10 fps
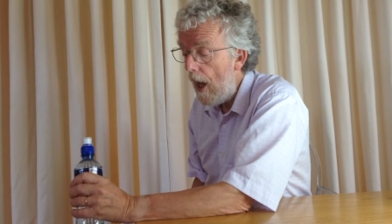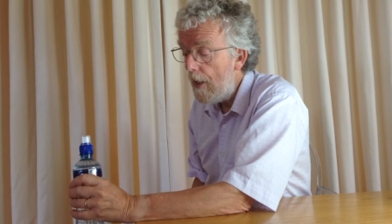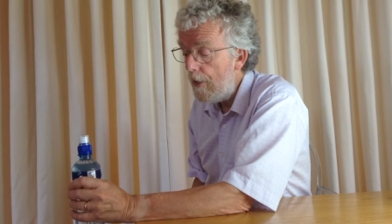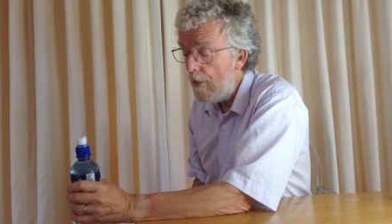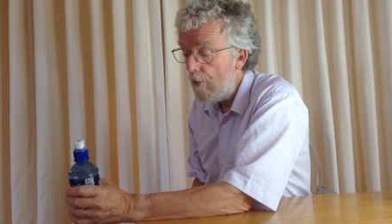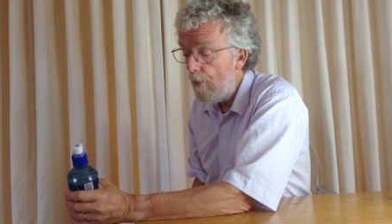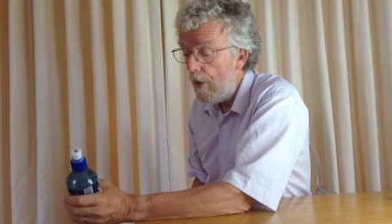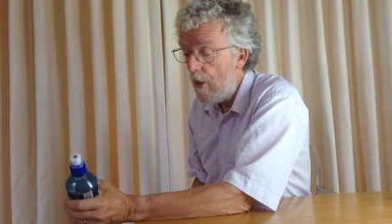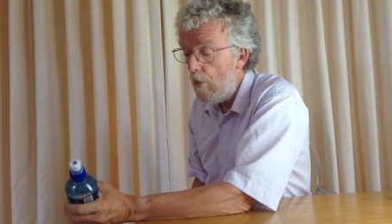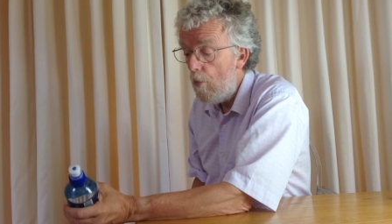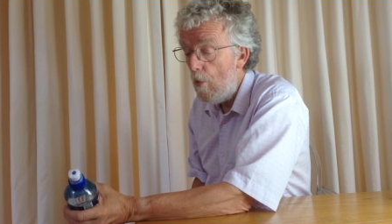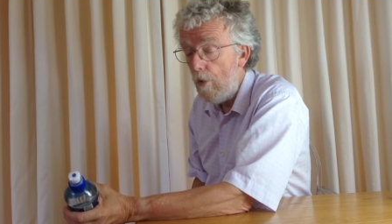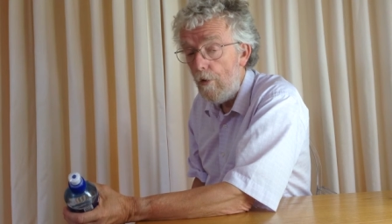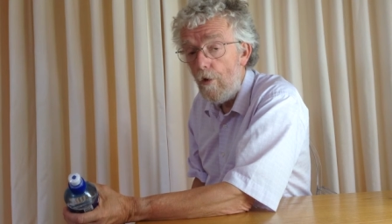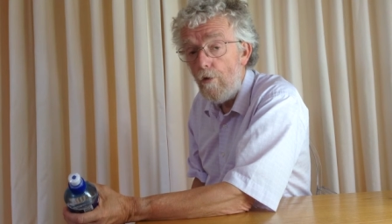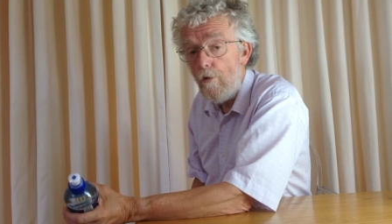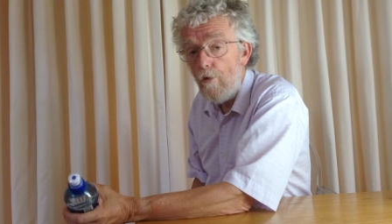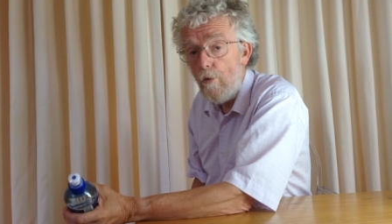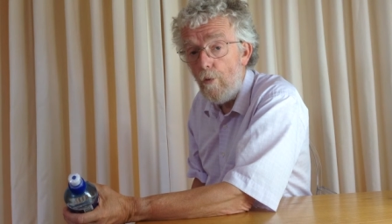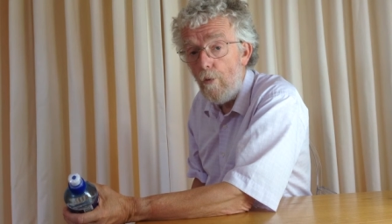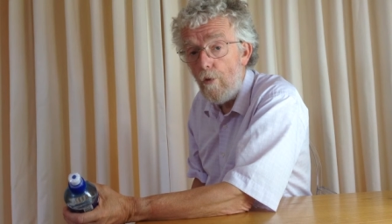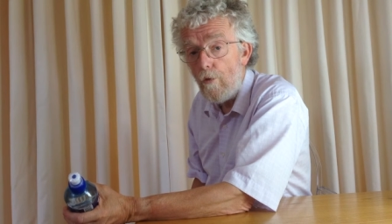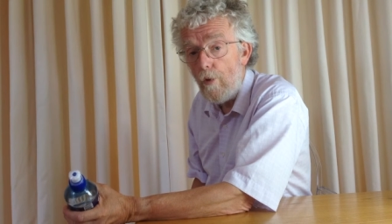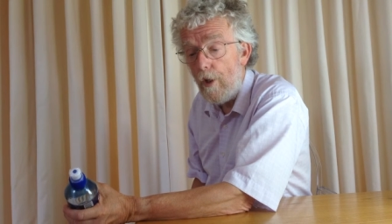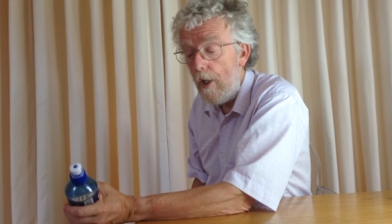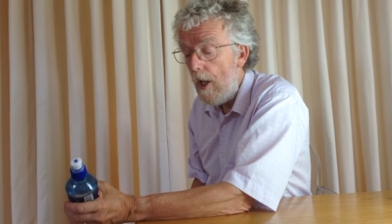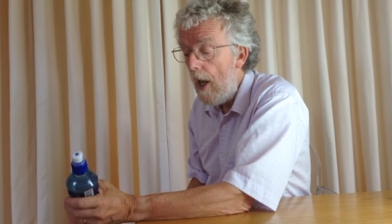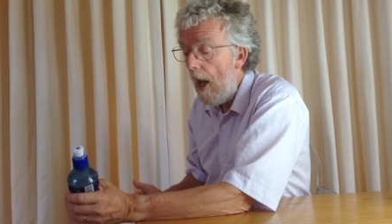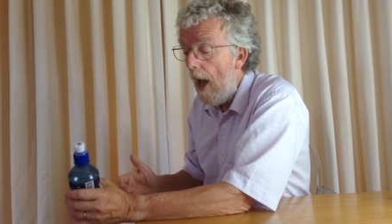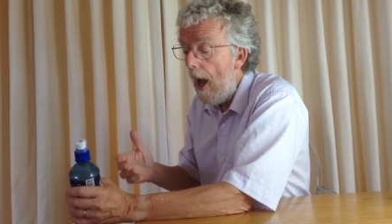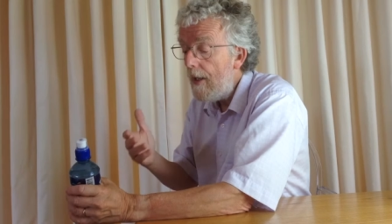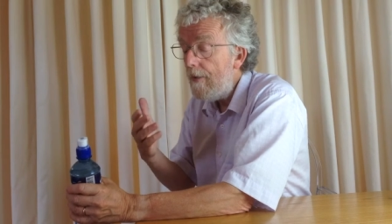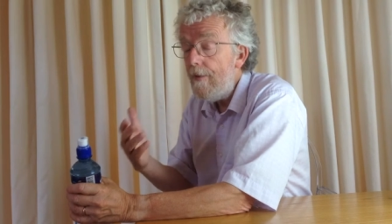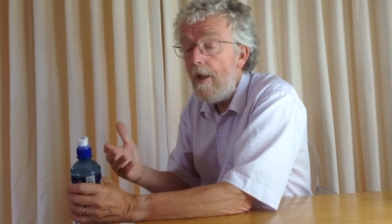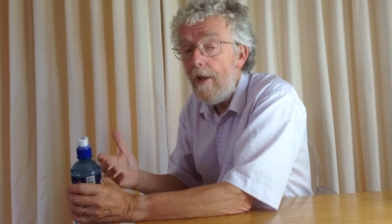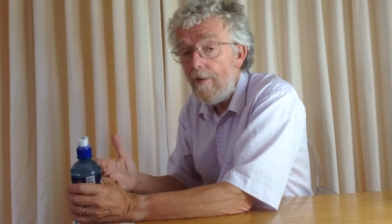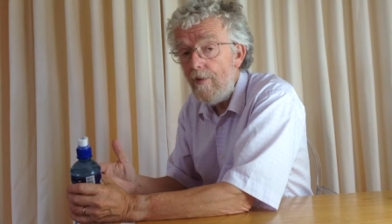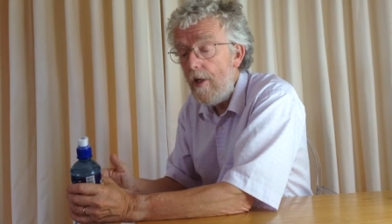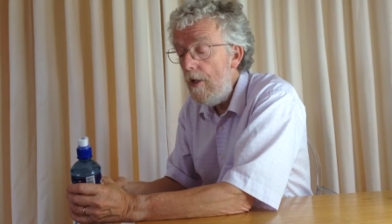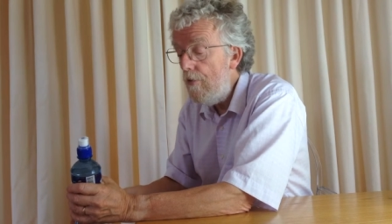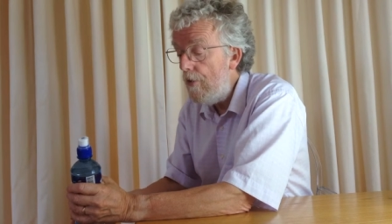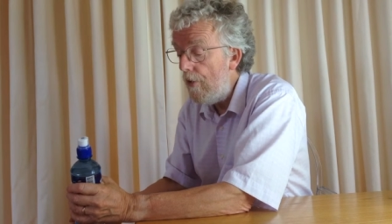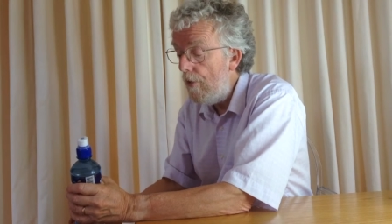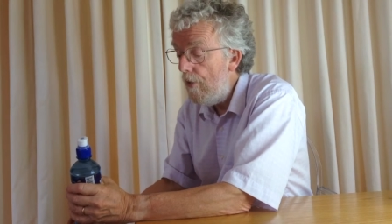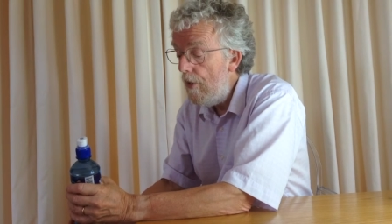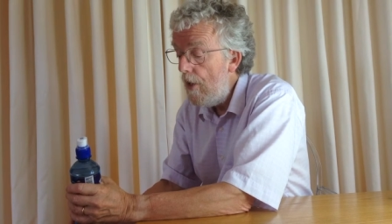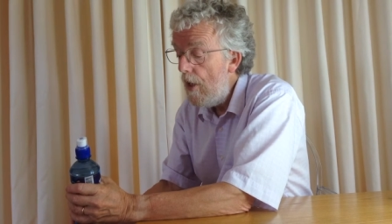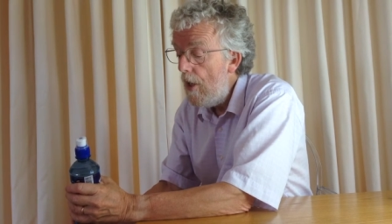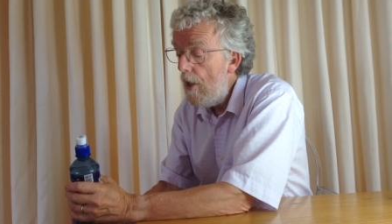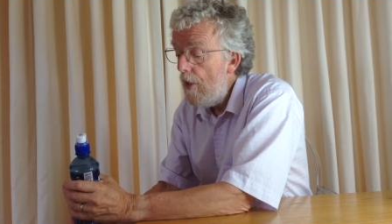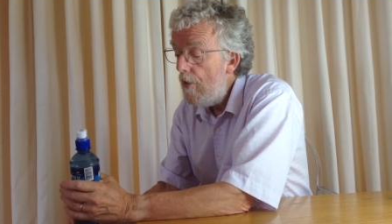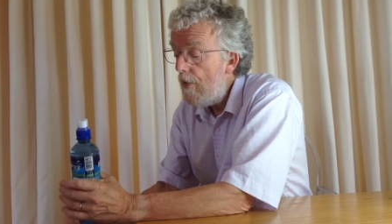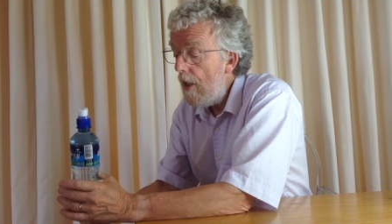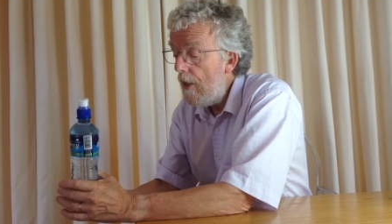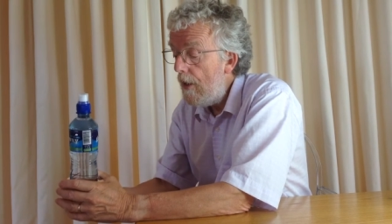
and the other way 1, 2, 3. And as that gets easier, you then